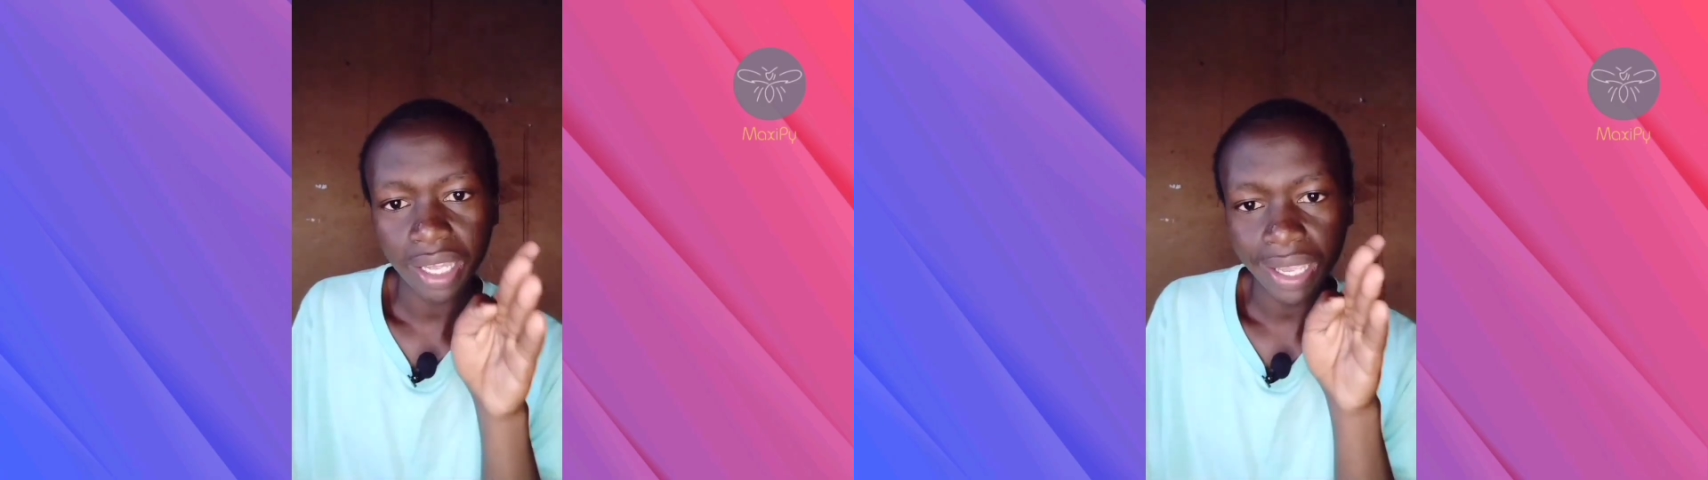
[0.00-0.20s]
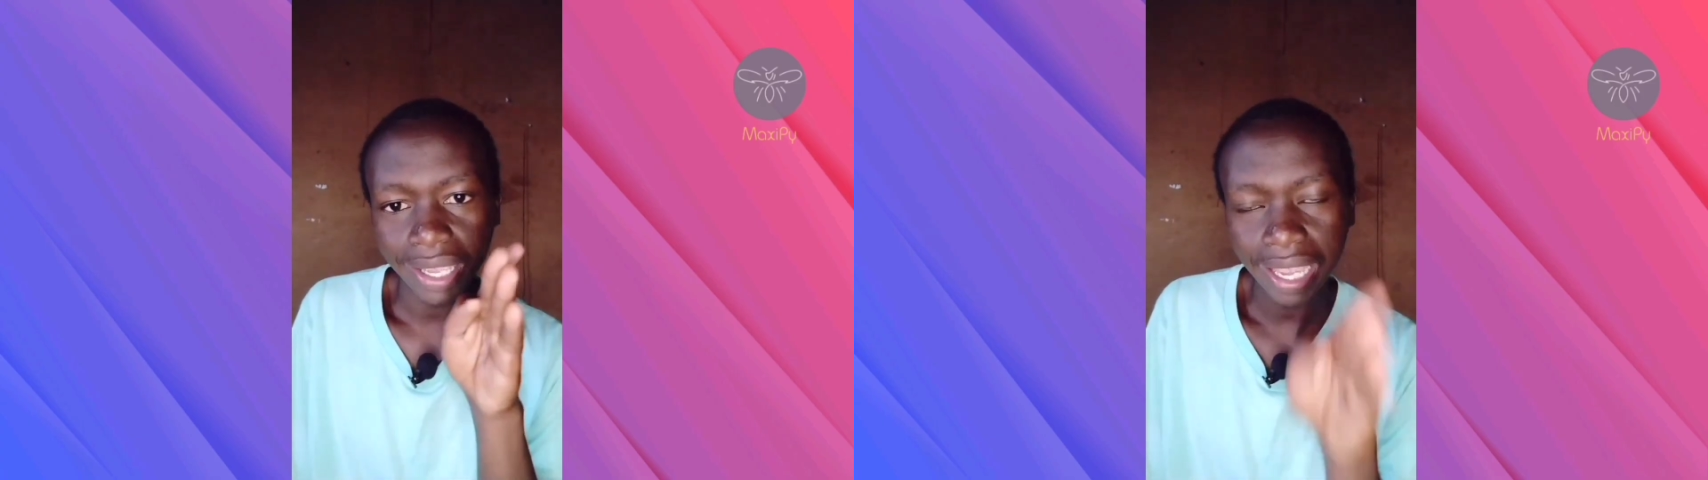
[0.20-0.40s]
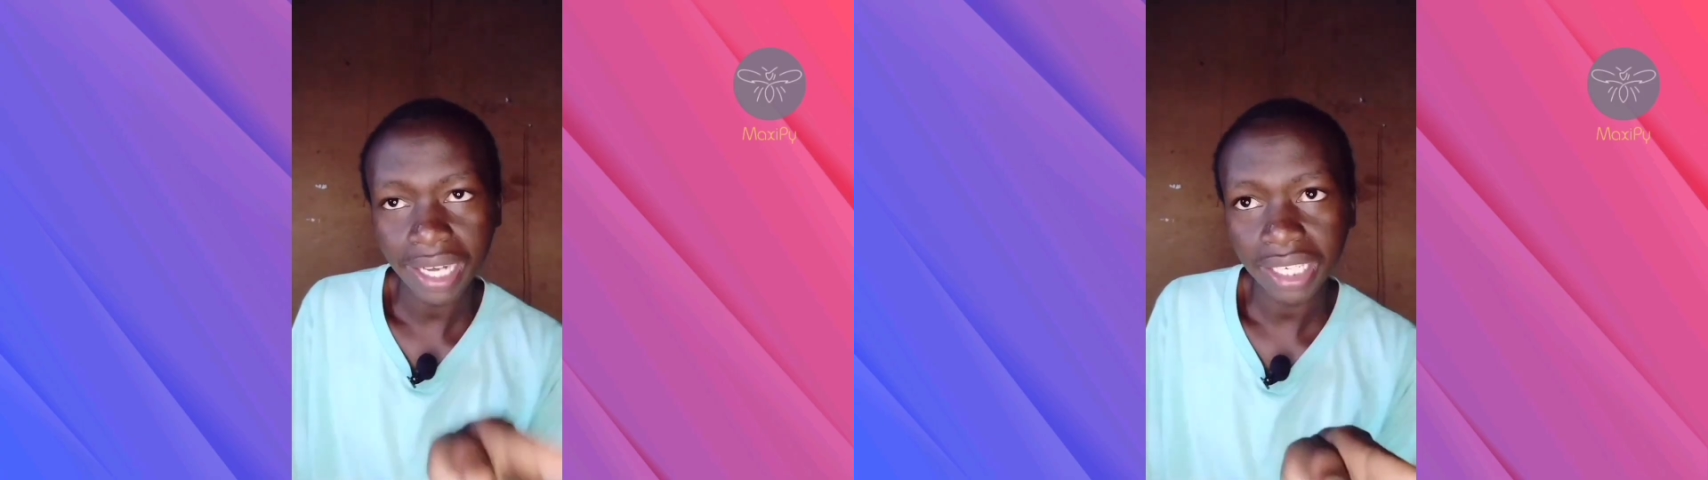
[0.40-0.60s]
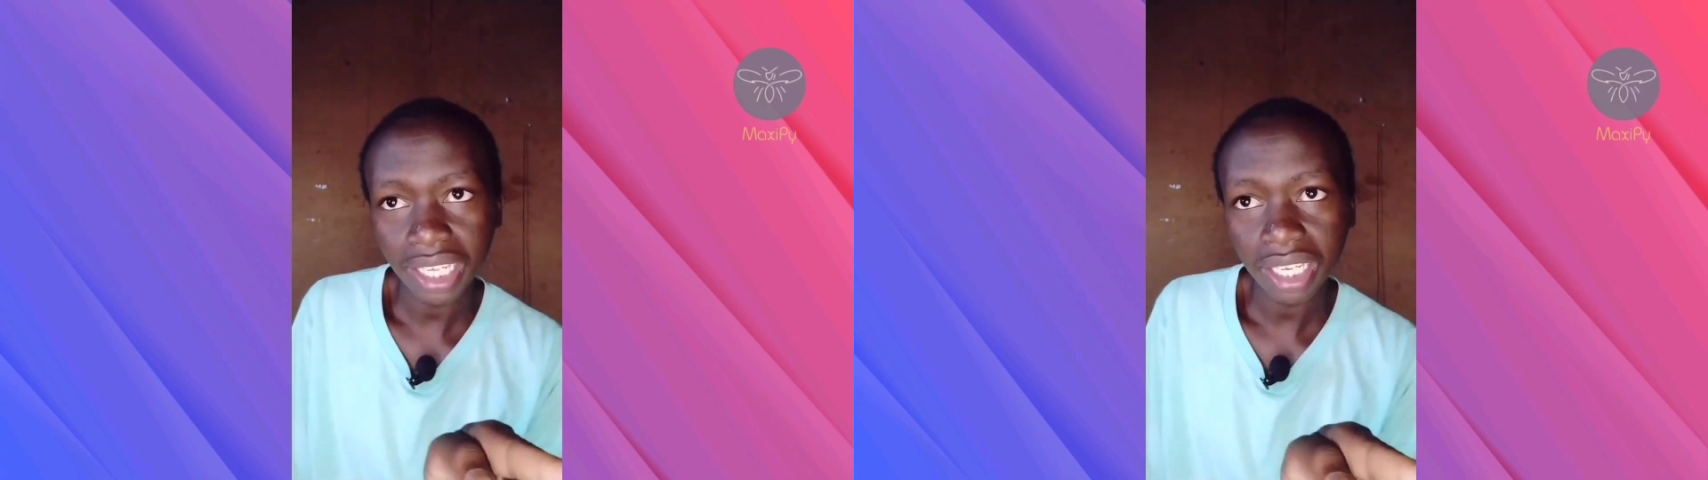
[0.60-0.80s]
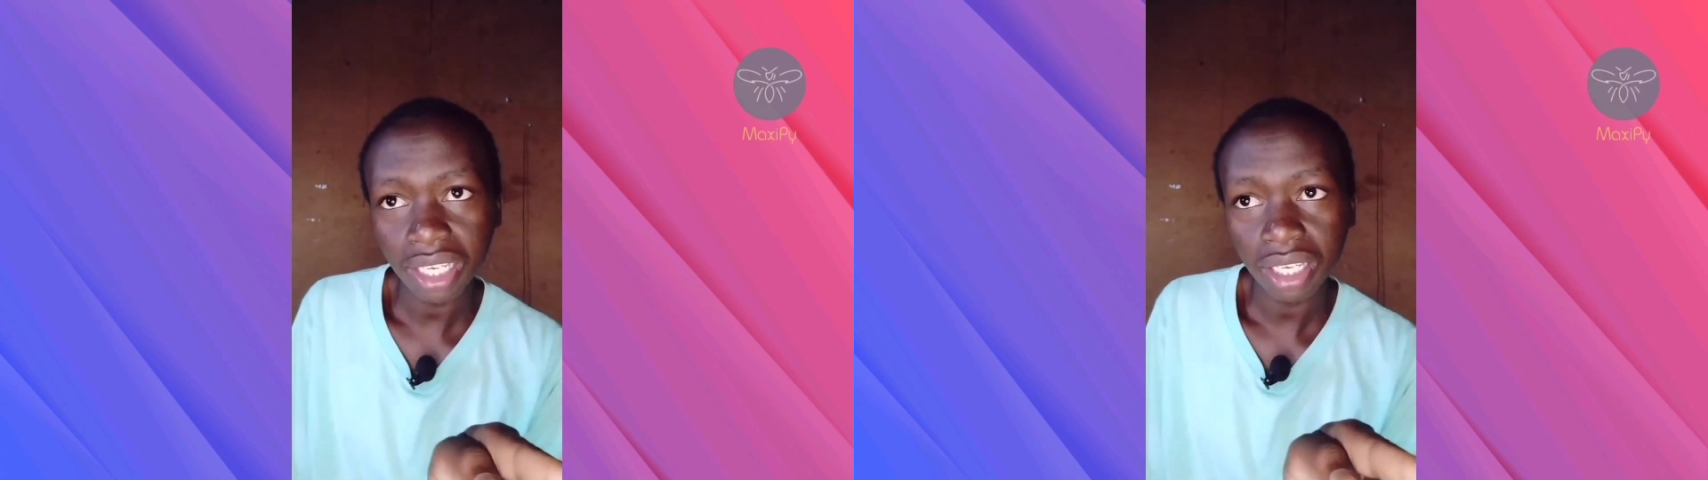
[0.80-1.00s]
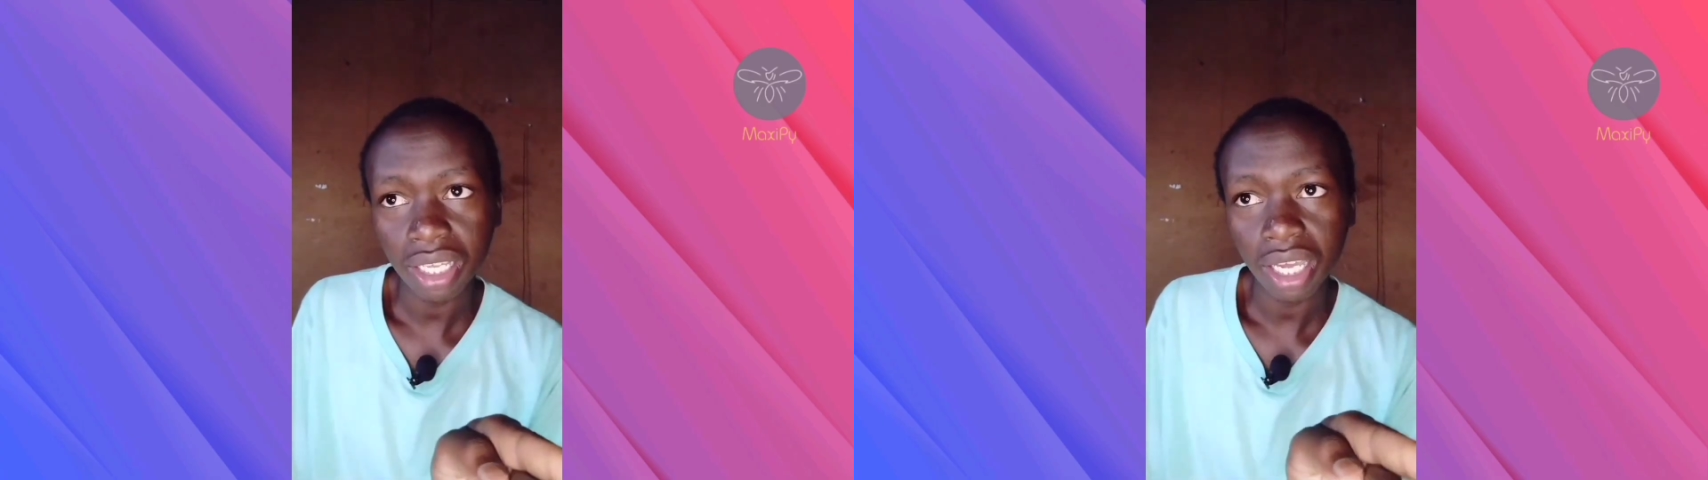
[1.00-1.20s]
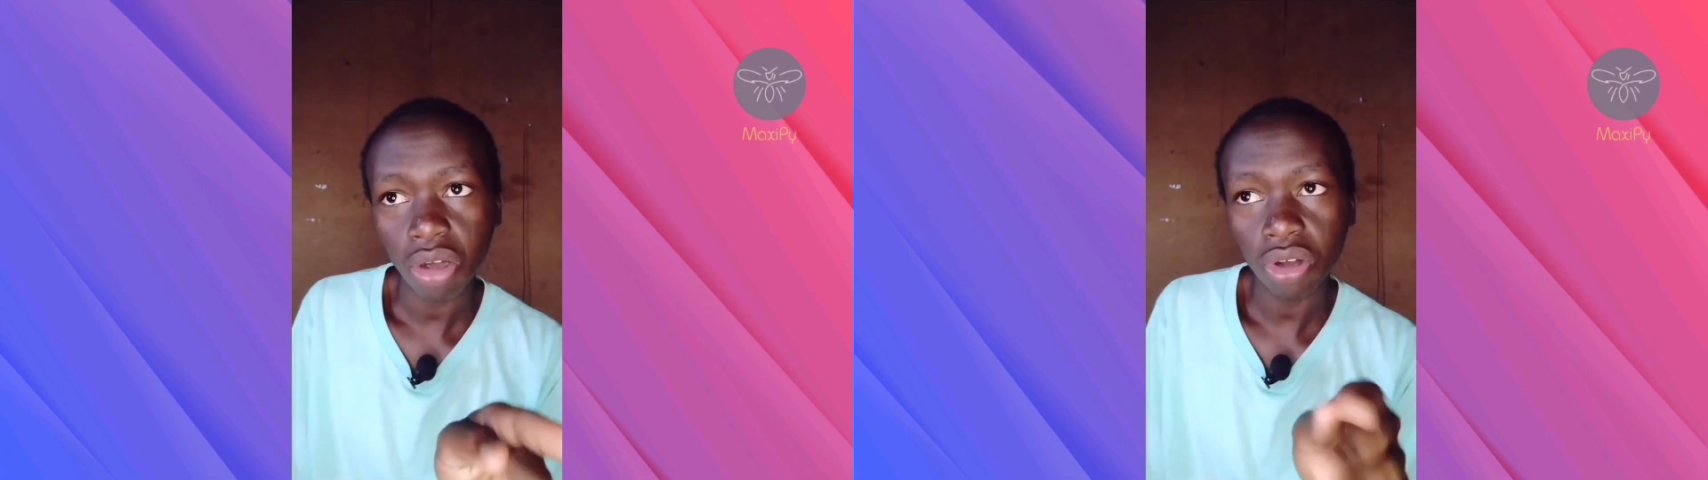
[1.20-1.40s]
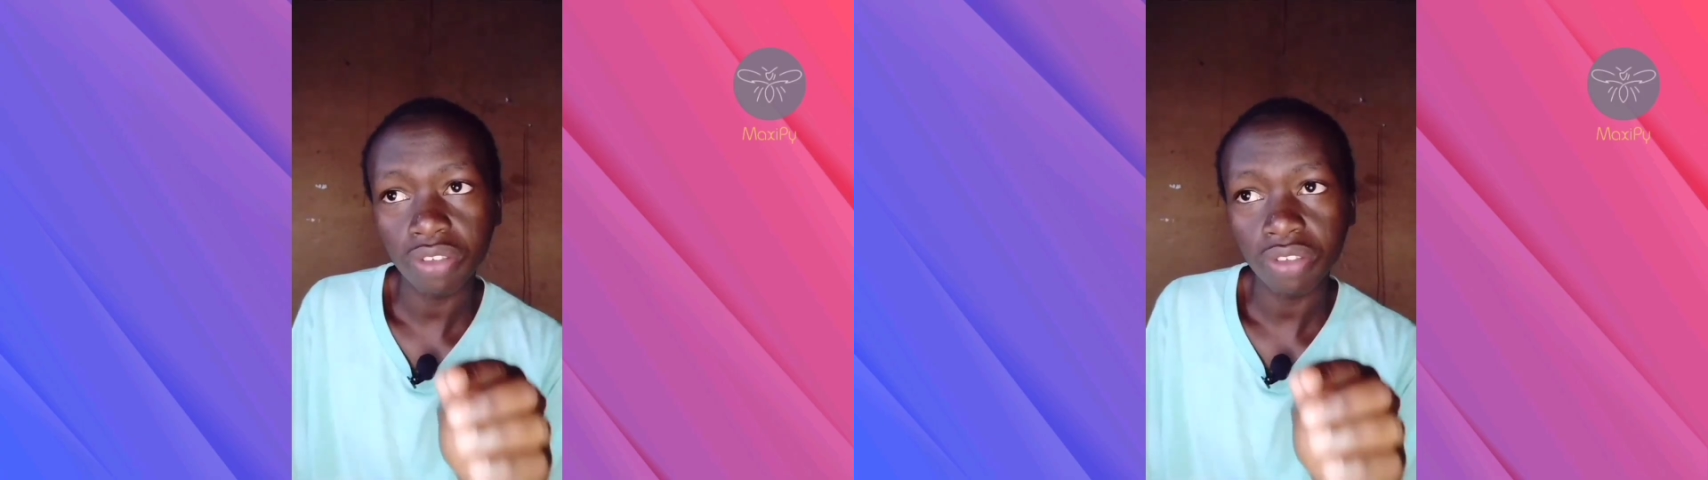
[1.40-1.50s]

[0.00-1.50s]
Airtel or